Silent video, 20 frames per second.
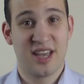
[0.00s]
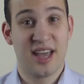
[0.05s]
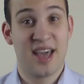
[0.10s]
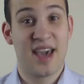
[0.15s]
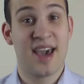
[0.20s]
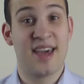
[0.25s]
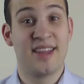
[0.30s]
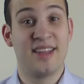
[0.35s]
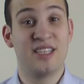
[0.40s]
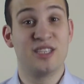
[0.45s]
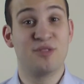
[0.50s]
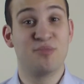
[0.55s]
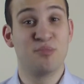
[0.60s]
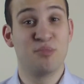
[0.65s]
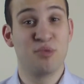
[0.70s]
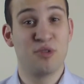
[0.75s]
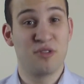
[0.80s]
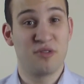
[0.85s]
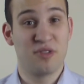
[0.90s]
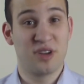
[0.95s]
And it's
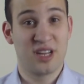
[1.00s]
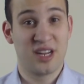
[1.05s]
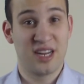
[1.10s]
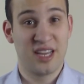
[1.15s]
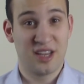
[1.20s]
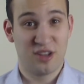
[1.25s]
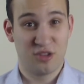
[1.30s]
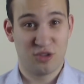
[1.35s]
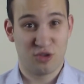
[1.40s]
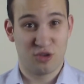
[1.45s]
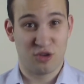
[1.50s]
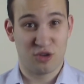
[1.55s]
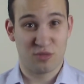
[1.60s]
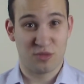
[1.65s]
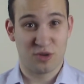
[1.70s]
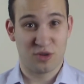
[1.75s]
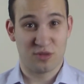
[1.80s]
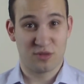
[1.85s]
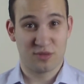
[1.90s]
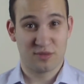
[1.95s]
perfectly
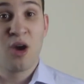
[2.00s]
normal.